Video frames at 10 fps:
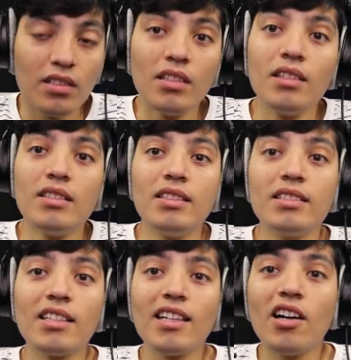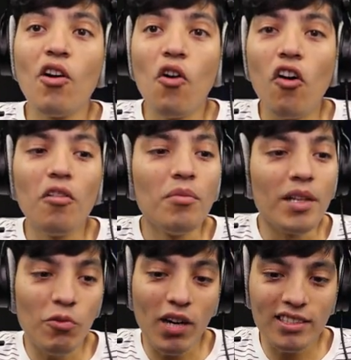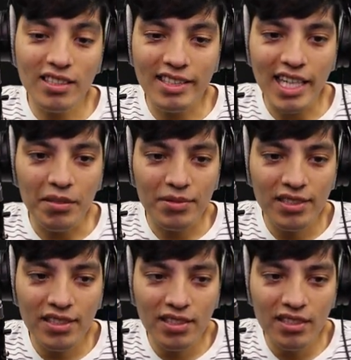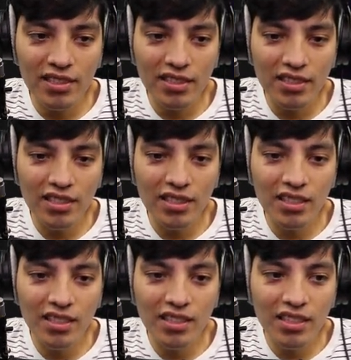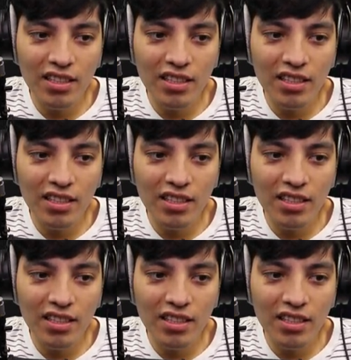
Cool. Okay. I'm gonna go home and watch I'll, the uh, tapes. Talk to you soon.